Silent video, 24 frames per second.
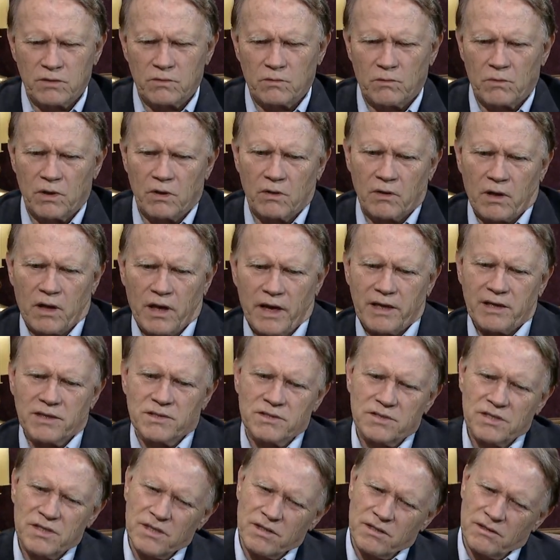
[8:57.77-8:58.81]
Well, I can
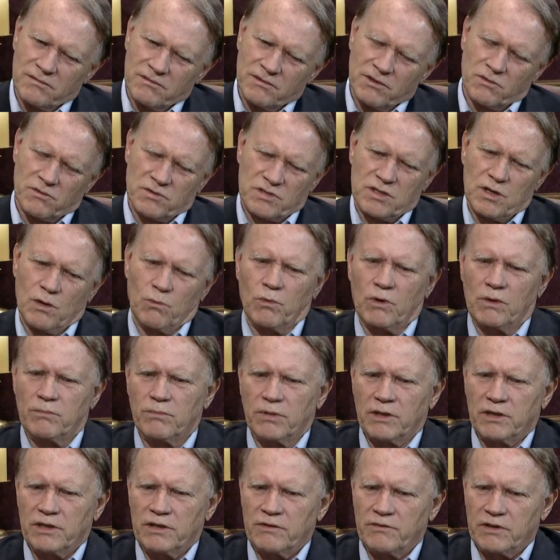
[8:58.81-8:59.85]
see someone
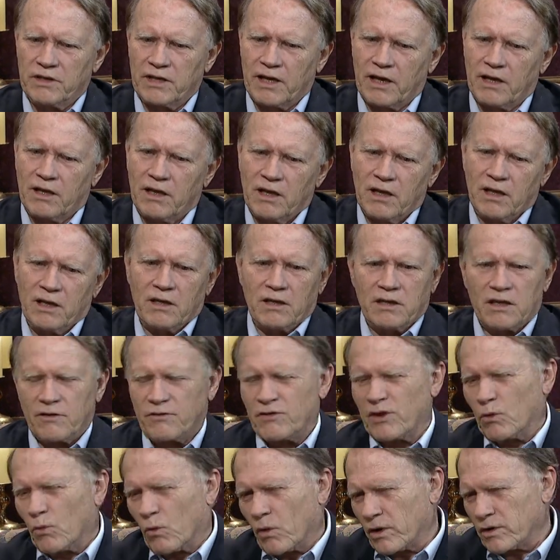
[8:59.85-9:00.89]
believing that if
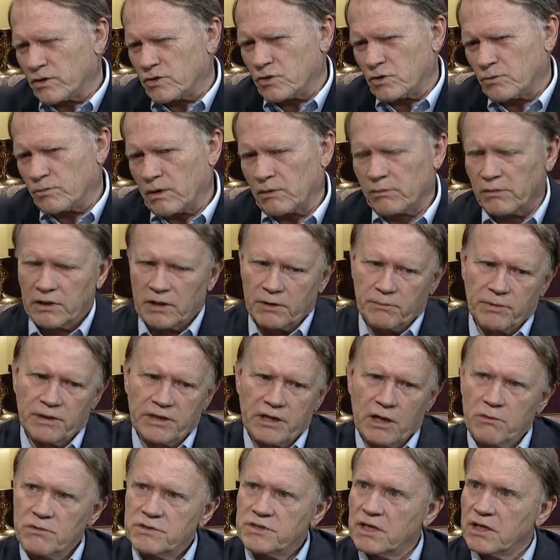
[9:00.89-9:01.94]
they want to biblically, but
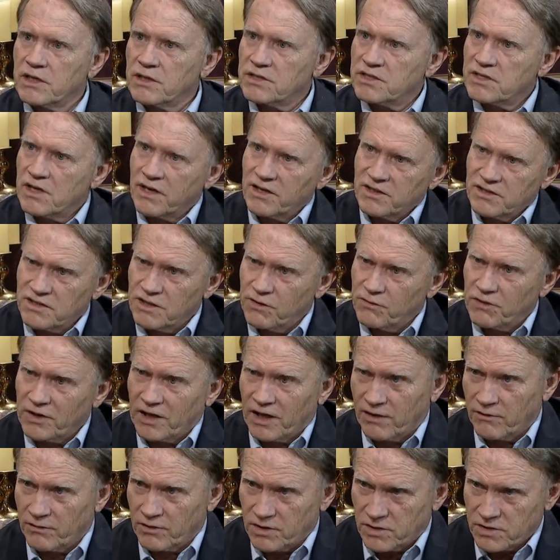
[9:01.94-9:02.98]
they were saying scientific
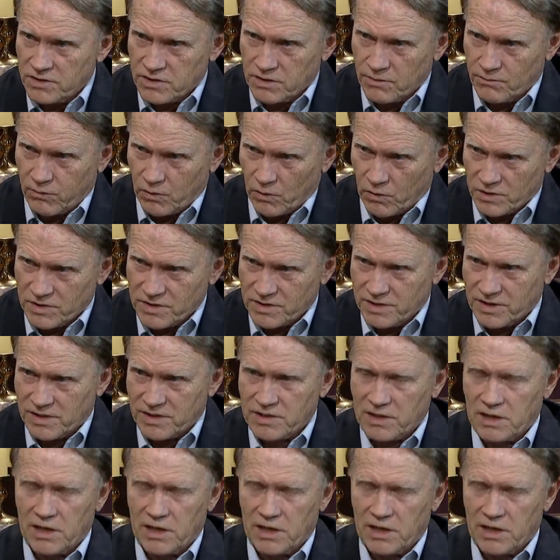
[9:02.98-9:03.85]
evidence supports this.